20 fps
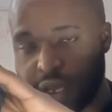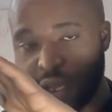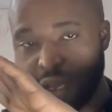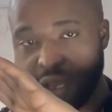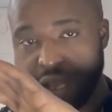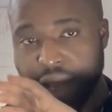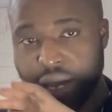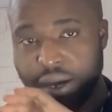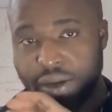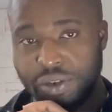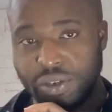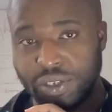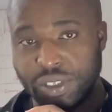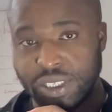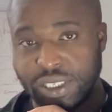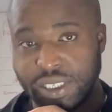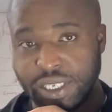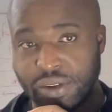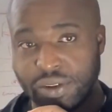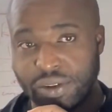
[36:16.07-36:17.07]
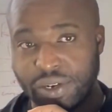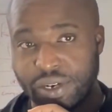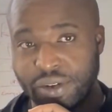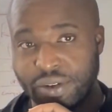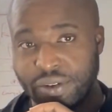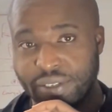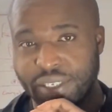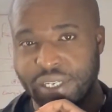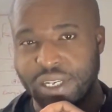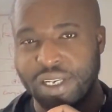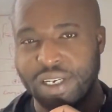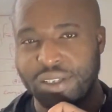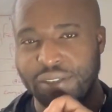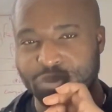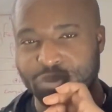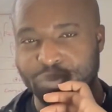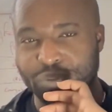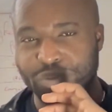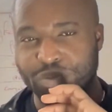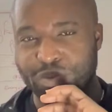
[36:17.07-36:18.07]
How does it sound now? It's a little
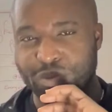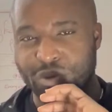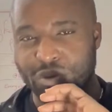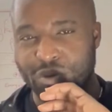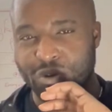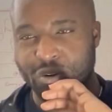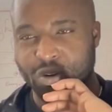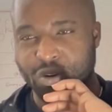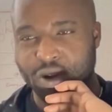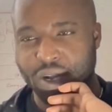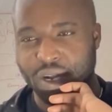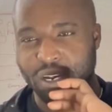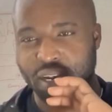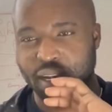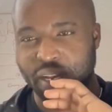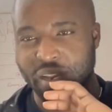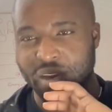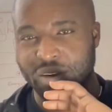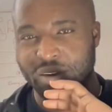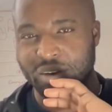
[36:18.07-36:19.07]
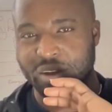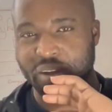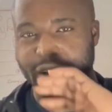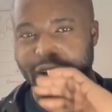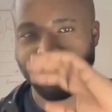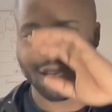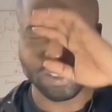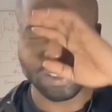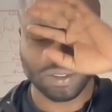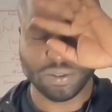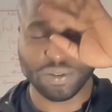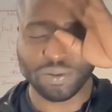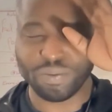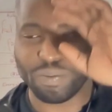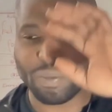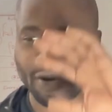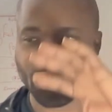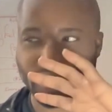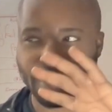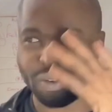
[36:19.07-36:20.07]
bit more clearer. There's not
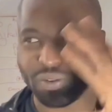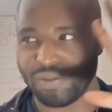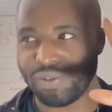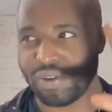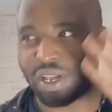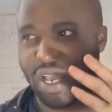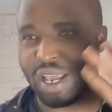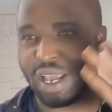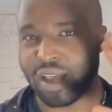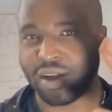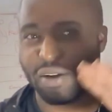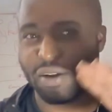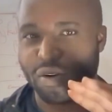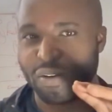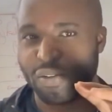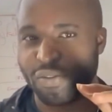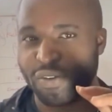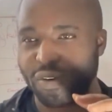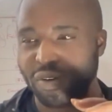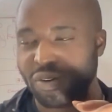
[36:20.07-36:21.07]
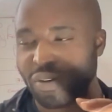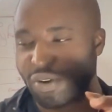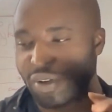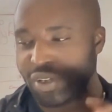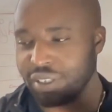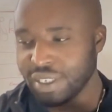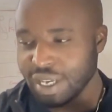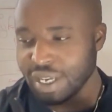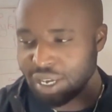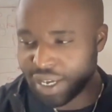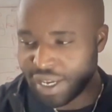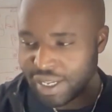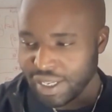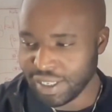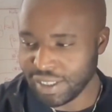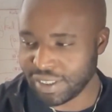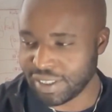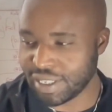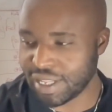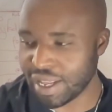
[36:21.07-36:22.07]
much of that echo of the noise.
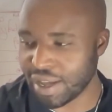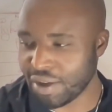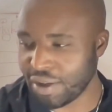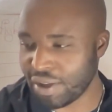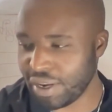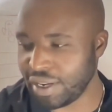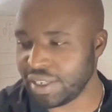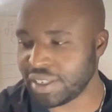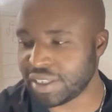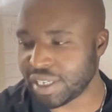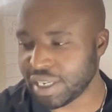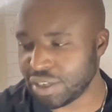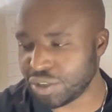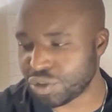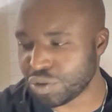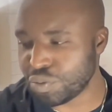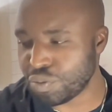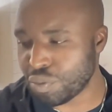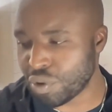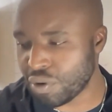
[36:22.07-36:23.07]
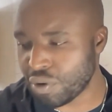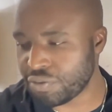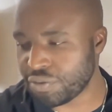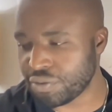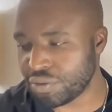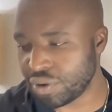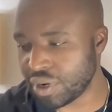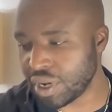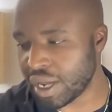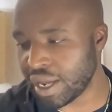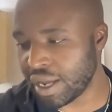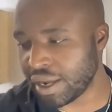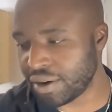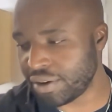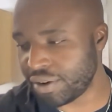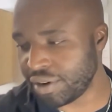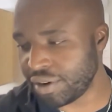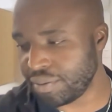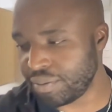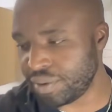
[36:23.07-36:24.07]
It's a little muffled, I
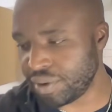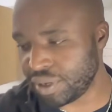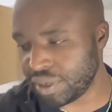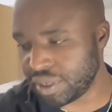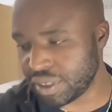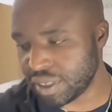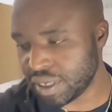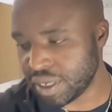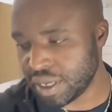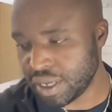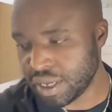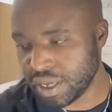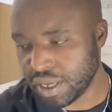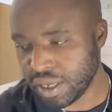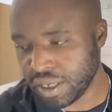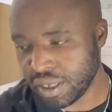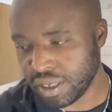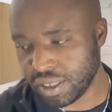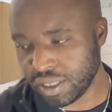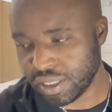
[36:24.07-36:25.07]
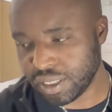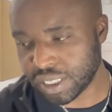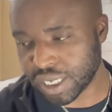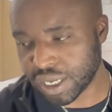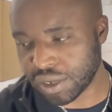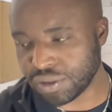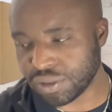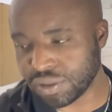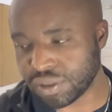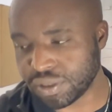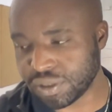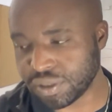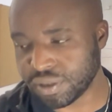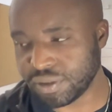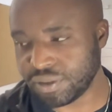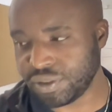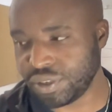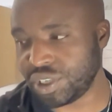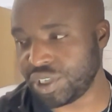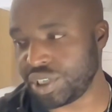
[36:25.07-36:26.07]
agree, but it sounds
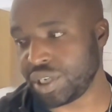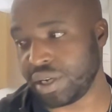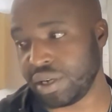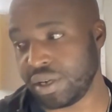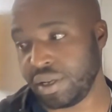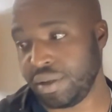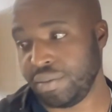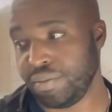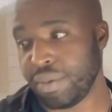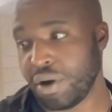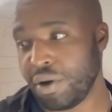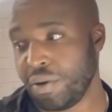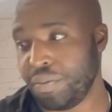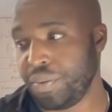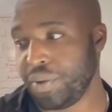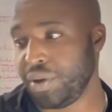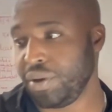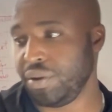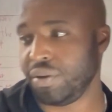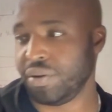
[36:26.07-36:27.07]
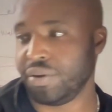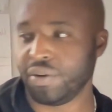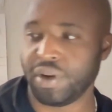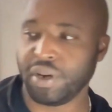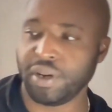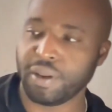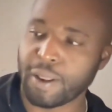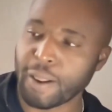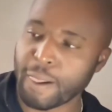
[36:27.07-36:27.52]
richer in my opinion, right?